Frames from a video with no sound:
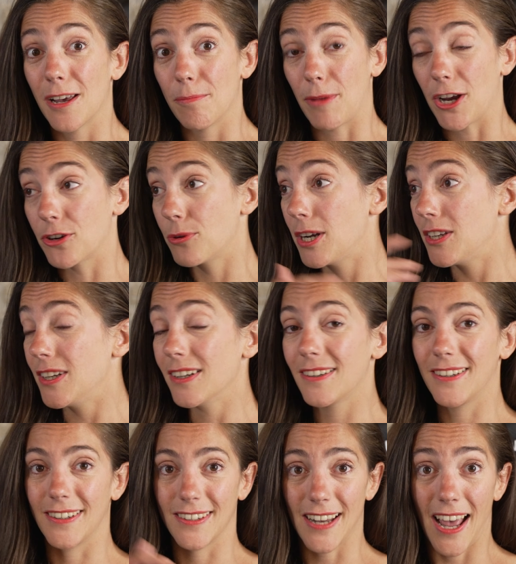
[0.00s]
By creating
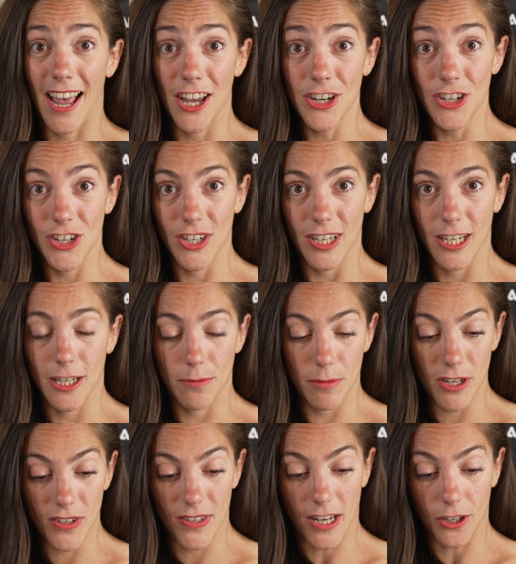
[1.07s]
this hash, it
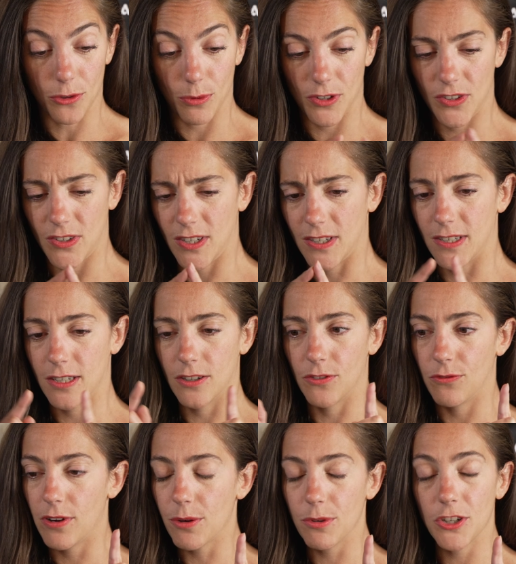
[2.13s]
means that with this
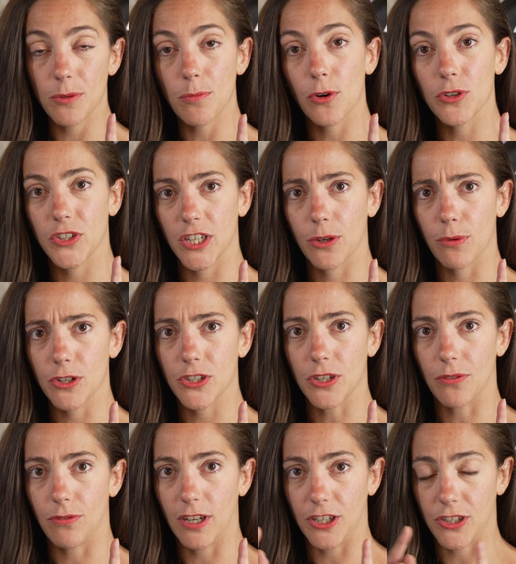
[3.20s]
very small sequence
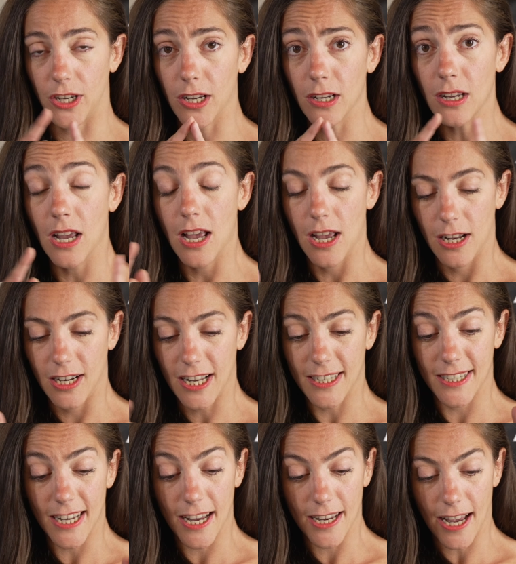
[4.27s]
of letters,
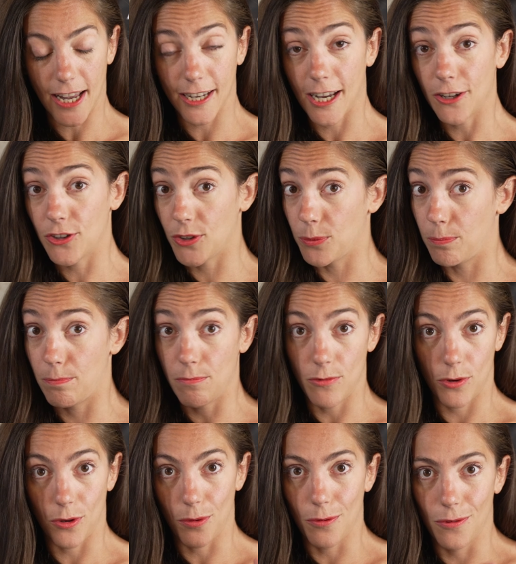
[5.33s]
let's say I get
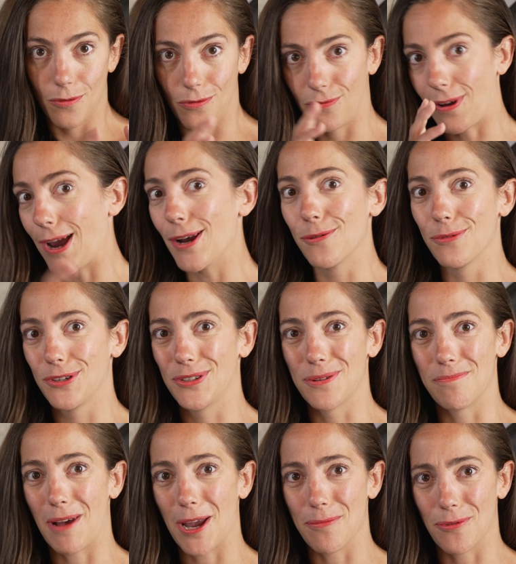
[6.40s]
a file with
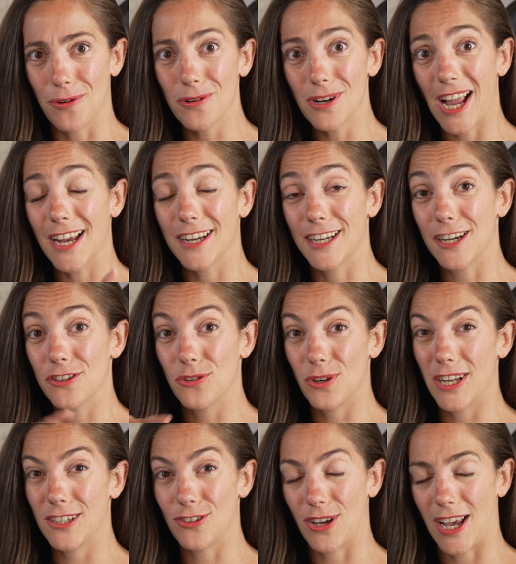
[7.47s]
the Bible, I
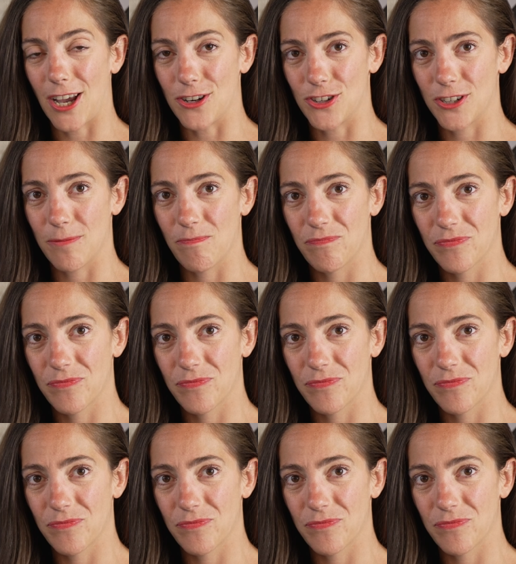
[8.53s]
calculate a hash.